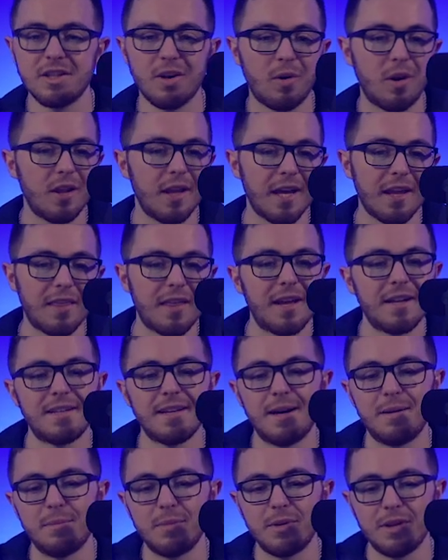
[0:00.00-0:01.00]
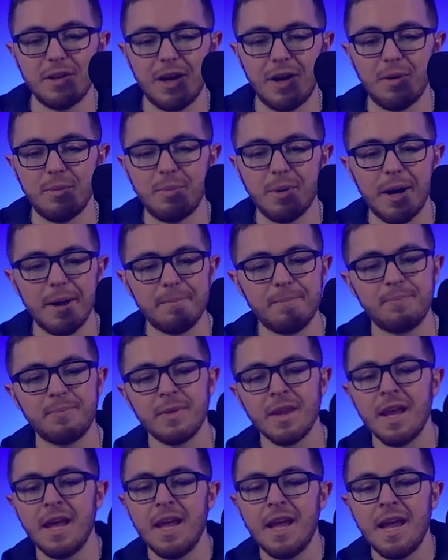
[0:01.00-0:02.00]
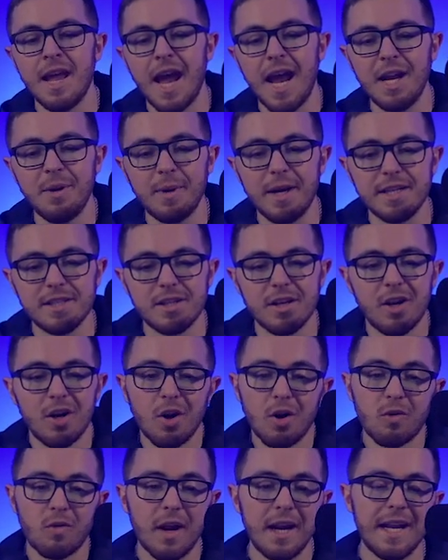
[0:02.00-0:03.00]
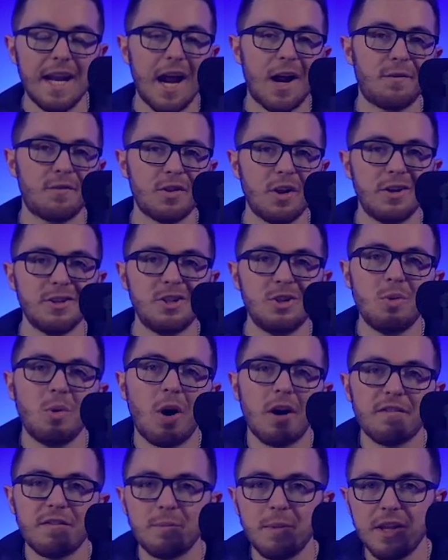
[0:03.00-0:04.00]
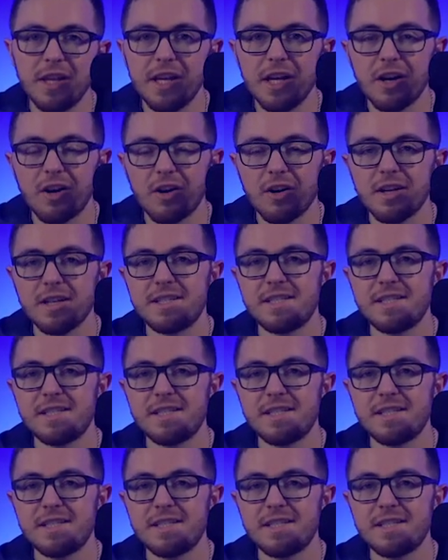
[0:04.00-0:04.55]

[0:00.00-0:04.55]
so I'll link that down below. But anyways, right now, for those of you who aren't familiar,